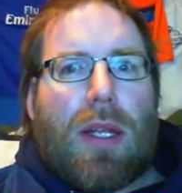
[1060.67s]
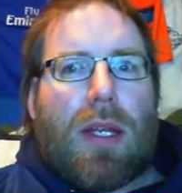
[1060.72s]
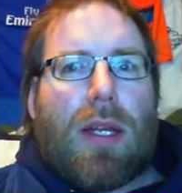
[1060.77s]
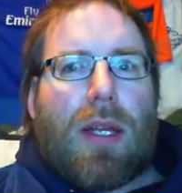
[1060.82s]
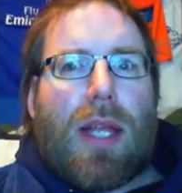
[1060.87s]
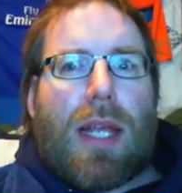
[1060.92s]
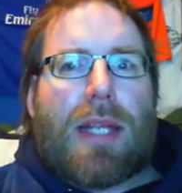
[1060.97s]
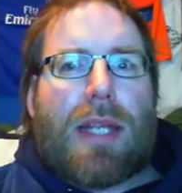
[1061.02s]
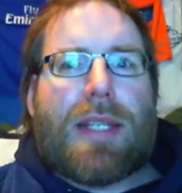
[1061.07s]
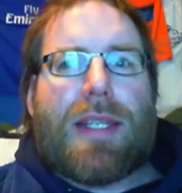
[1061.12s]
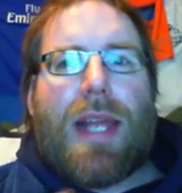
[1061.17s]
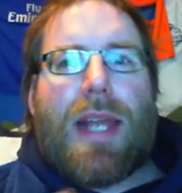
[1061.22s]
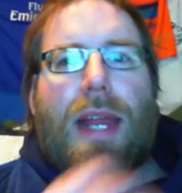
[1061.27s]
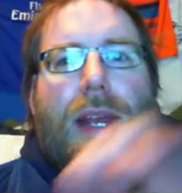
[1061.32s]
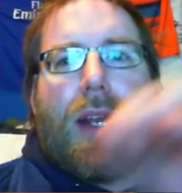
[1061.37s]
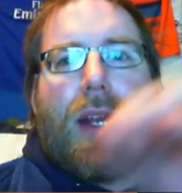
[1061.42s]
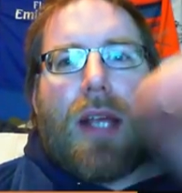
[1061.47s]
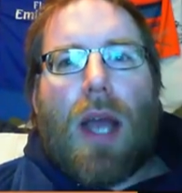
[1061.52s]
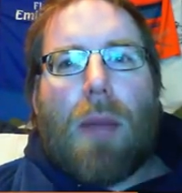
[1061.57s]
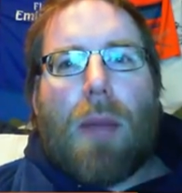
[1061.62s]

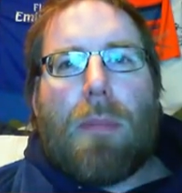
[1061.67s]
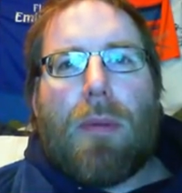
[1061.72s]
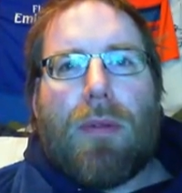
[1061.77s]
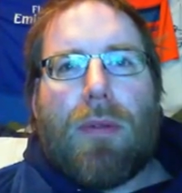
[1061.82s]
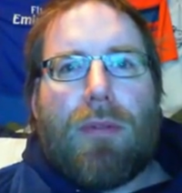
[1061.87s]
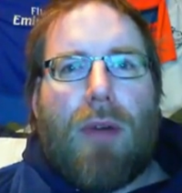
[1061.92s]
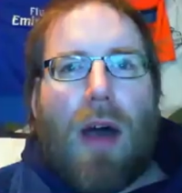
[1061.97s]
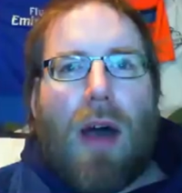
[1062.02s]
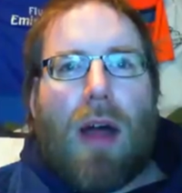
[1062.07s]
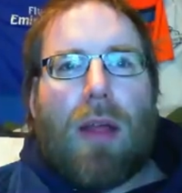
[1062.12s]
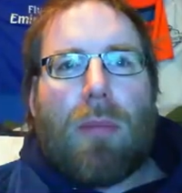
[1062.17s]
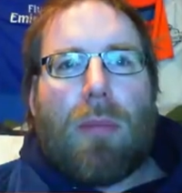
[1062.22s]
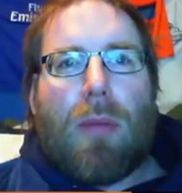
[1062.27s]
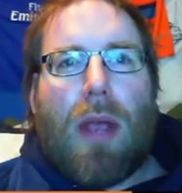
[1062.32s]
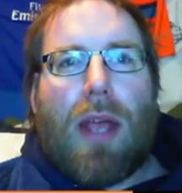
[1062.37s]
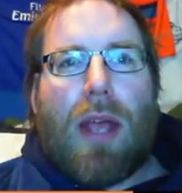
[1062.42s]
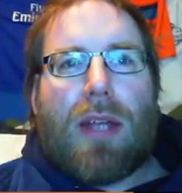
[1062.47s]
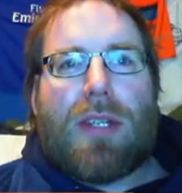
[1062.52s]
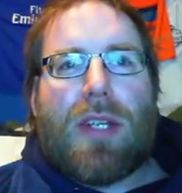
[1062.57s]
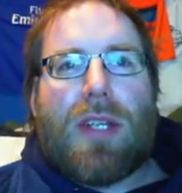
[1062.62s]
extend a couple of olive
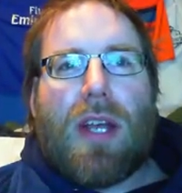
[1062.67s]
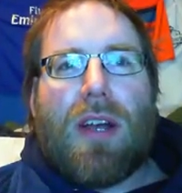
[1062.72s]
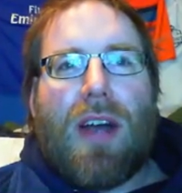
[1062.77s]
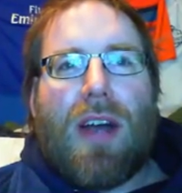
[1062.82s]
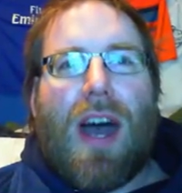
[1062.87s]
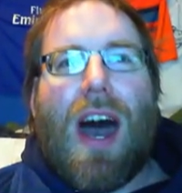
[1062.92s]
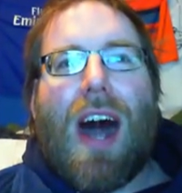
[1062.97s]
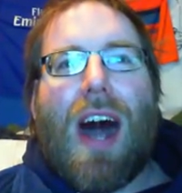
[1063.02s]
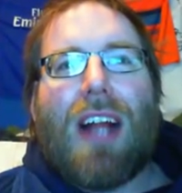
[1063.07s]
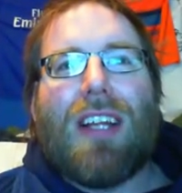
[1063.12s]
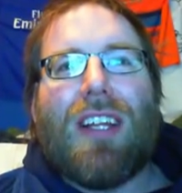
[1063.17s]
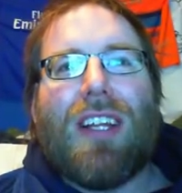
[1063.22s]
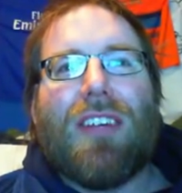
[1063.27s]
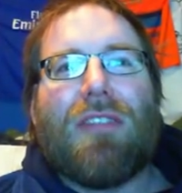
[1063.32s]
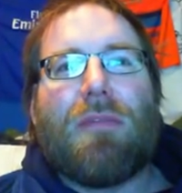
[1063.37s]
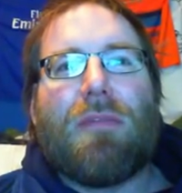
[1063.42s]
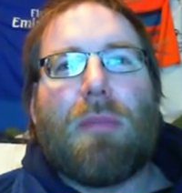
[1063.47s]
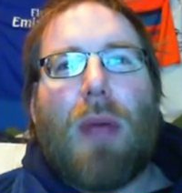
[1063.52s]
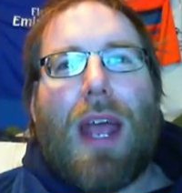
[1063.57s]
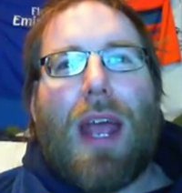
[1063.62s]
branch uh,
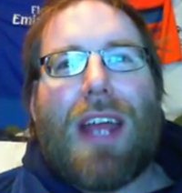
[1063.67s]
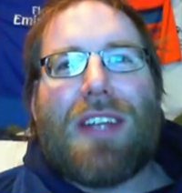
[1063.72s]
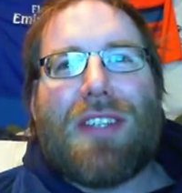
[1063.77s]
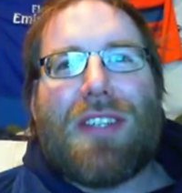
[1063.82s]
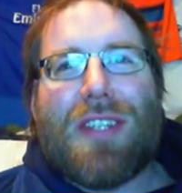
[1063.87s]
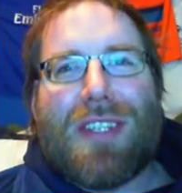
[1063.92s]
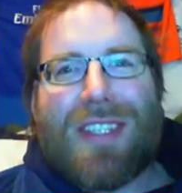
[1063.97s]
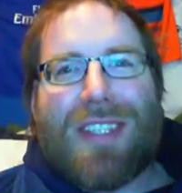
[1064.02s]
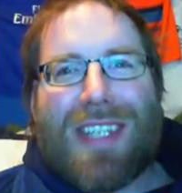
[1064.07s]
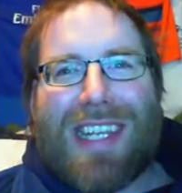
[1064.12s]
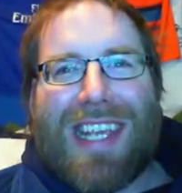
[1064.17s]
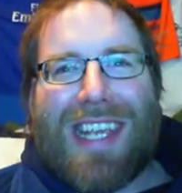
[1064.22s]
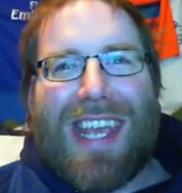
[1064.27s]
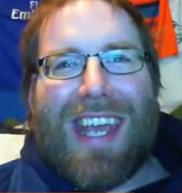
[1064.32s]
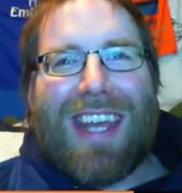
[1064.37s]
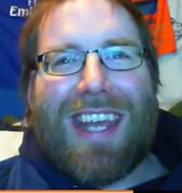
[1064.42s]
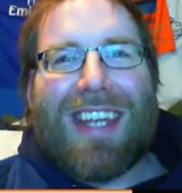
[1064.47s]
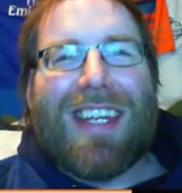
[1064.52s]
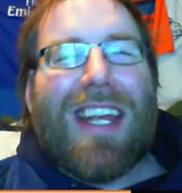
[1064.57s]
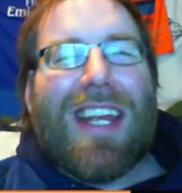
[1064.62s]
olive branches
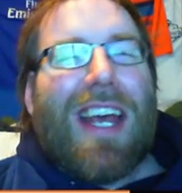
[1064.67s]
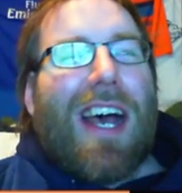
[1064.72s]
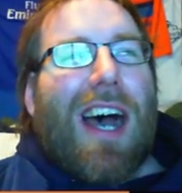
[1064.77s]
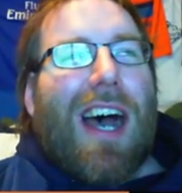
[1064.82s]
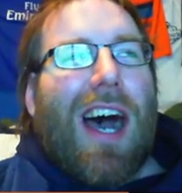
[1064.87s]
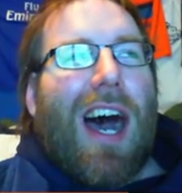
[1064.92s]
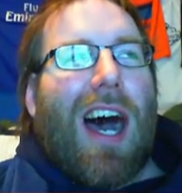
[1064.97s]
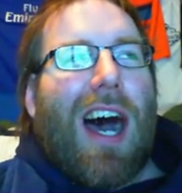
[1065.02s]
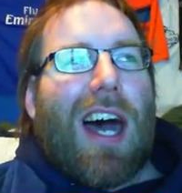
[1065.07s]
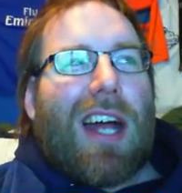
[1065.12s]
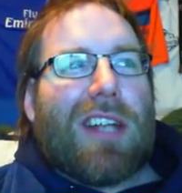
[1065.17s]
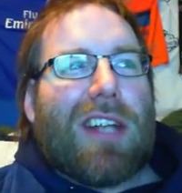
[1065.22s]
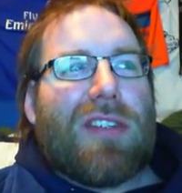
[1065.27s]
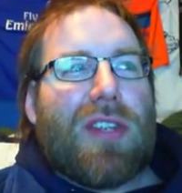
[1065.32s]
again uh,